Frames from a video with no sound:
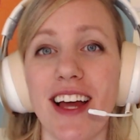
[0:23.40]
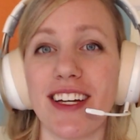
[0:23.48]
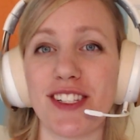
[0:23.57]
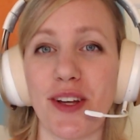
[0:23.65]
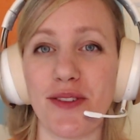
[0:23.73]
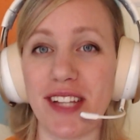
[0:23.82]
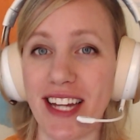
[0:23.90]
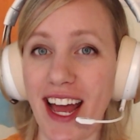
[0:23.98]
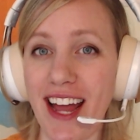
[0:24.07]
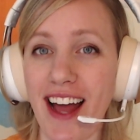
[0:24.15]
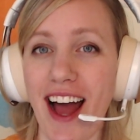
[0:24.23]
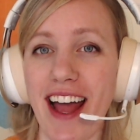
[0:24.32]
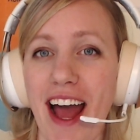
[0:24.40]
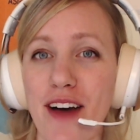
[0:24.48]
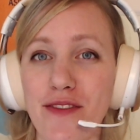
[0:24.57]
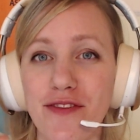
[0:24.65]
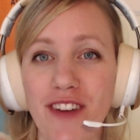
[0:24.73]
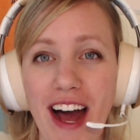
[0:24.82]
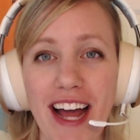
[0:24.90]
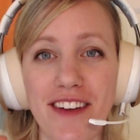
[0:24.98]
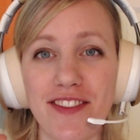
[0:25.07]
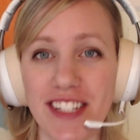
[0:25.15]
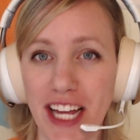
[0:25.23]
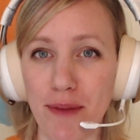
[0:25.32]
So today I have
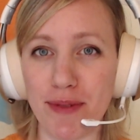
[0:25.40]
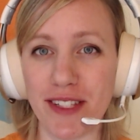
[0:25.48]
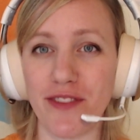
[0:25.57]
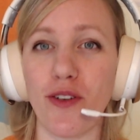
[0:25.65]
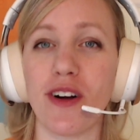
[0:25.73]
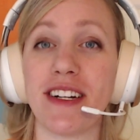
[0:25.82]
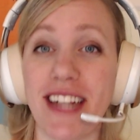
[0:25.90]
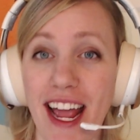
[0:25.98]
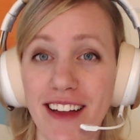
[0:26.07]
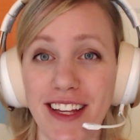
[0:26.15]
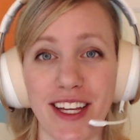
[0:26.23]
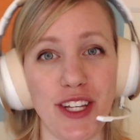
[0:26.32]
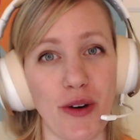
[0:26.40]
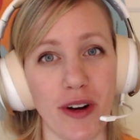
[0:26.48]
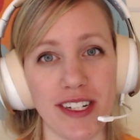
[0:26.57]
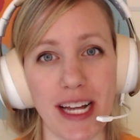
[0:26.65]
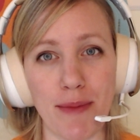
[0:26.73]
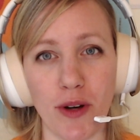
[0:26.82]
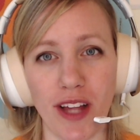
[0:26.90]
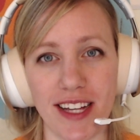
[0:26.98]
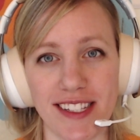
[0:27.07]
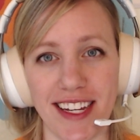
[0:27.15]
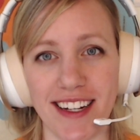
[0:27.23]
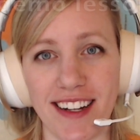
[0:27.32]
5 tips for nailing your demo
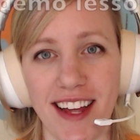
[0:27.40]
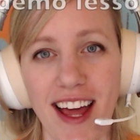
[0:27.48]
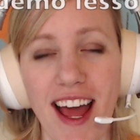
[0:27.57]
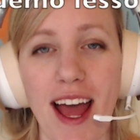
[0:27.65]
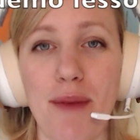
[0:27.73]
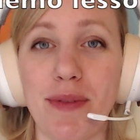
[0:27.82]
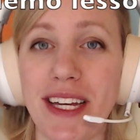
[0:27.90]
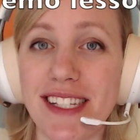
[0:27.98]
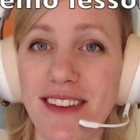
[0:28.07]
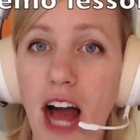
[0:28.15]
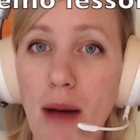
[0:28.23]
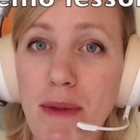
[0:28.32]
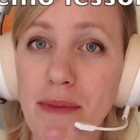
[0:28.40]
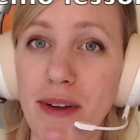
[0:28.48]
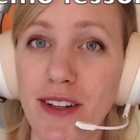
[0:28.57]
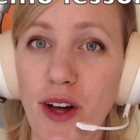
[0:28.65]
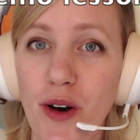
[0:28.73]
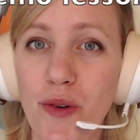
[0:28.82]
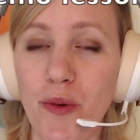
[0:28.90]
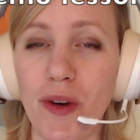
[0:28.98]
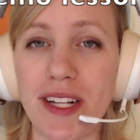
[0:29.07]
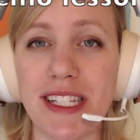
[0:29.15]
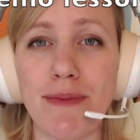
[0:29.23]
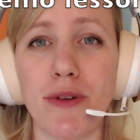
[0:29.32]
lesson. Please comment below what
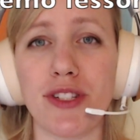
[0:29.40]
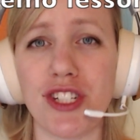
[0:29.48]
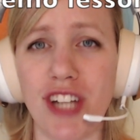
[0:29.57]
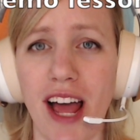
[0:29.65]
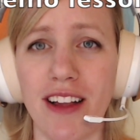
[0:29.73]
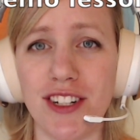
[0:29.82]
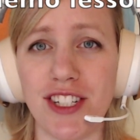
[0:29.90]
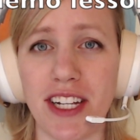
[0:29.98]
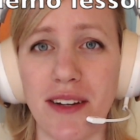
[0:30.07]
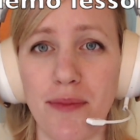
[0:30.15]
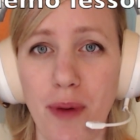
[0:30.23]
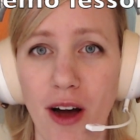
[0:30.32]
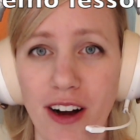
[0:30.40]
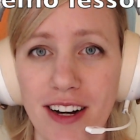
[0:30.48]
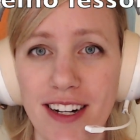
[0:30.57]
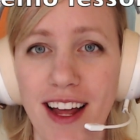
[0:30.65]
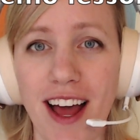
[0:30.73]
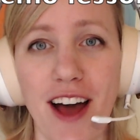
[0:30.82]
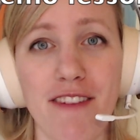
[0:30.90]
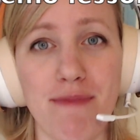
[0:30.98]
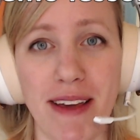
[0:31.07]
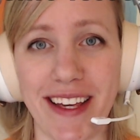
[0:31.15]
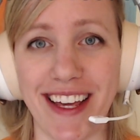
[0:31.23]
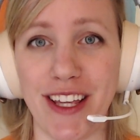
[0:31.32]
is the most challenging part of
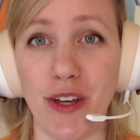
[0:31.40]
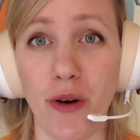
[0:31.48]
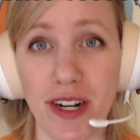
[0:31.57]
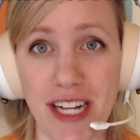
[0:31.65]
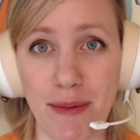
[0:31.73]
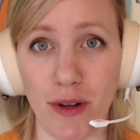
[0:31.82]
making your demo